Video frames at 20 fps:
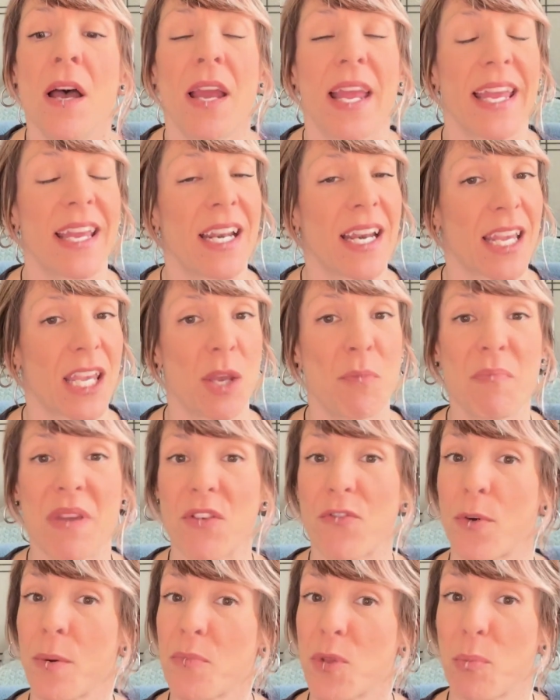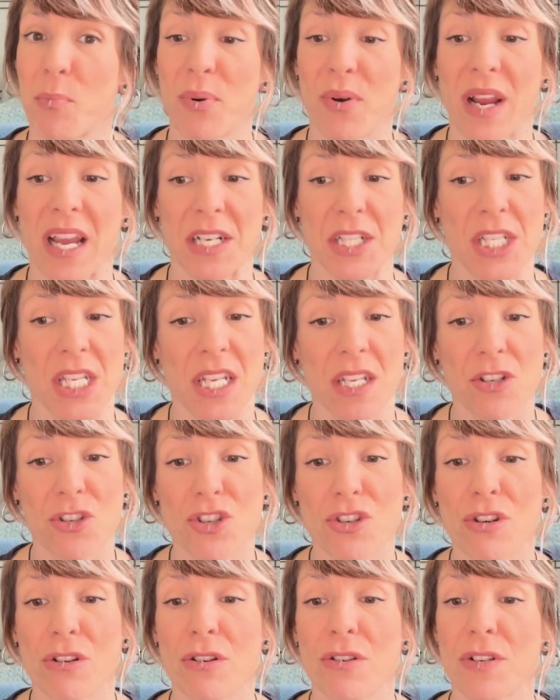And it can be from the
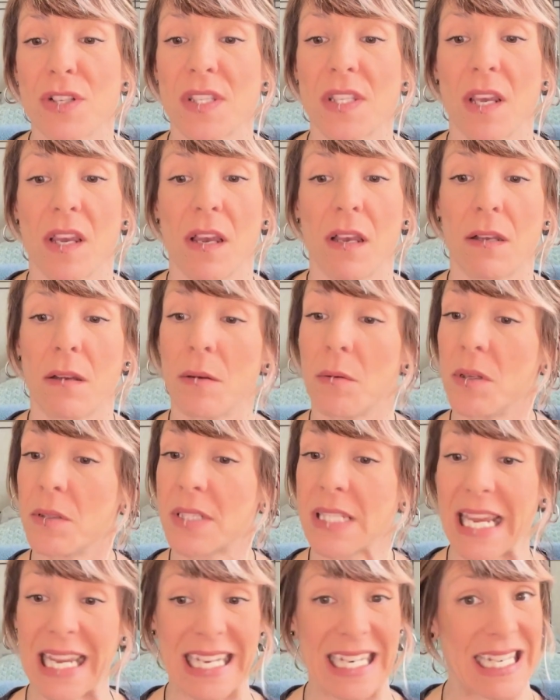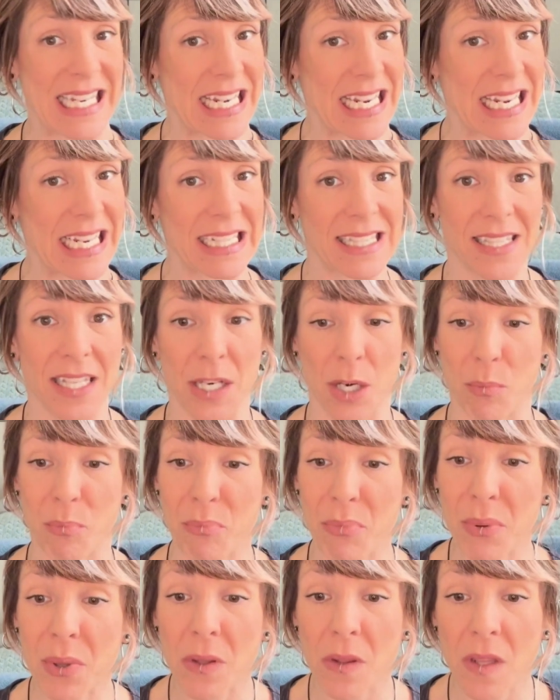practitioner's techniques and
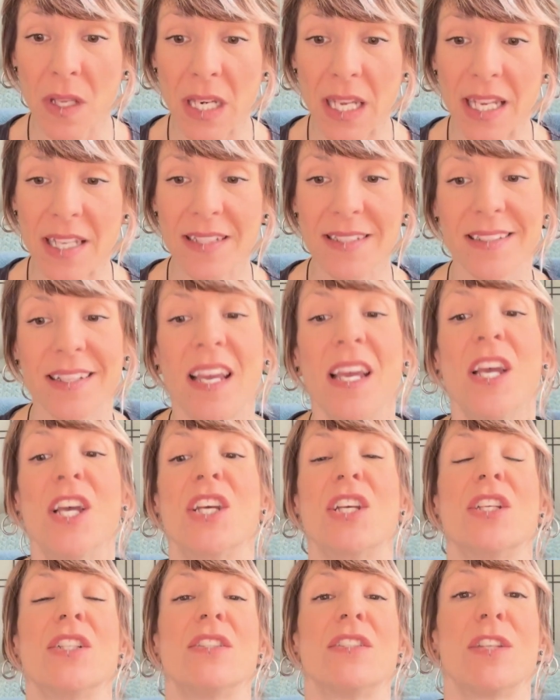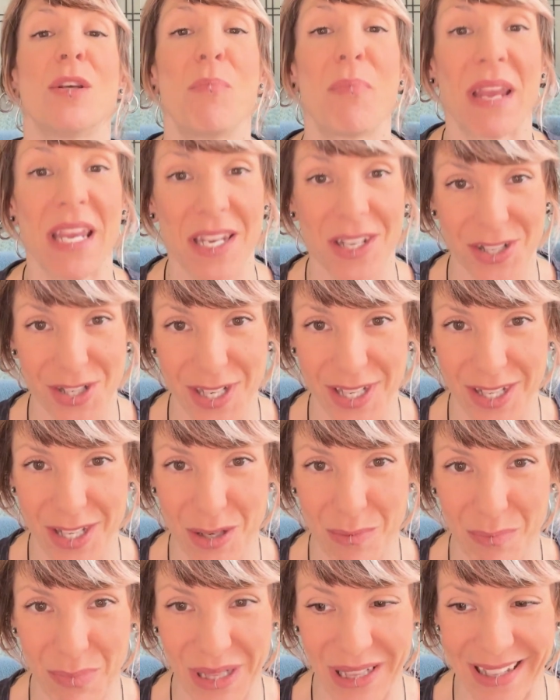abilities to patient
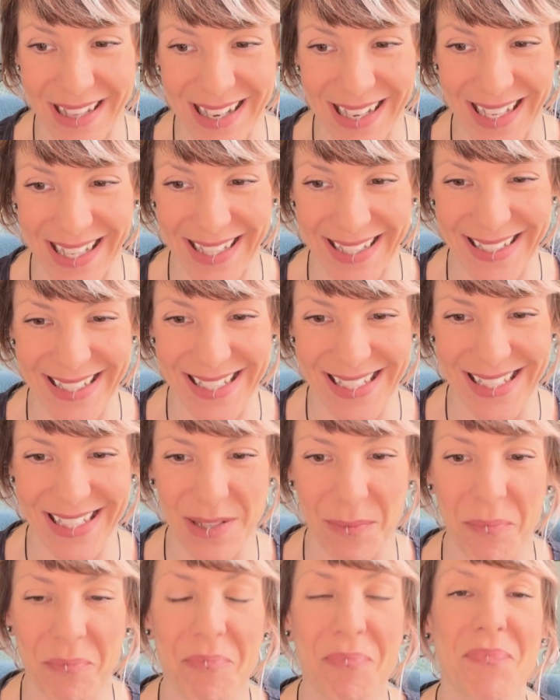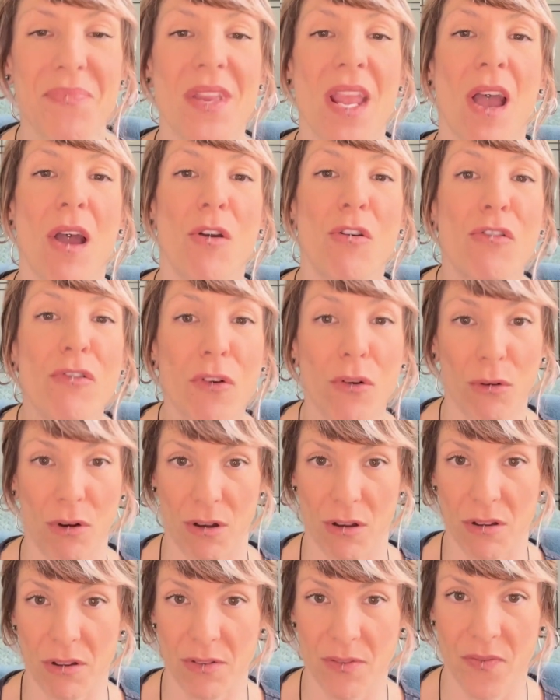compliance.
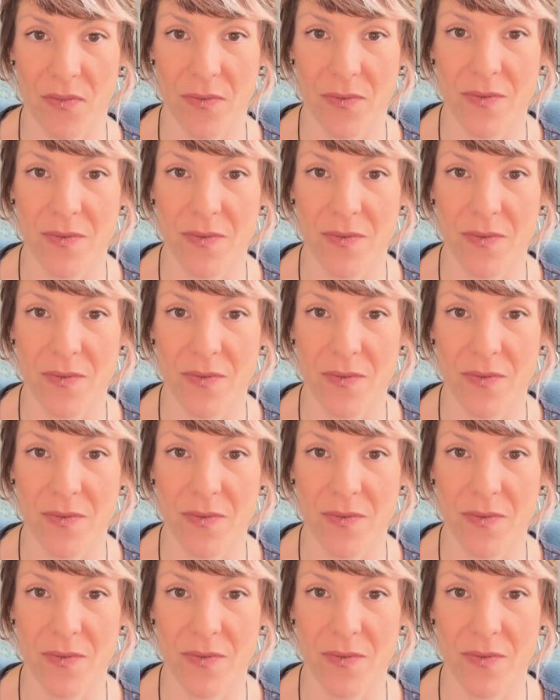Overall,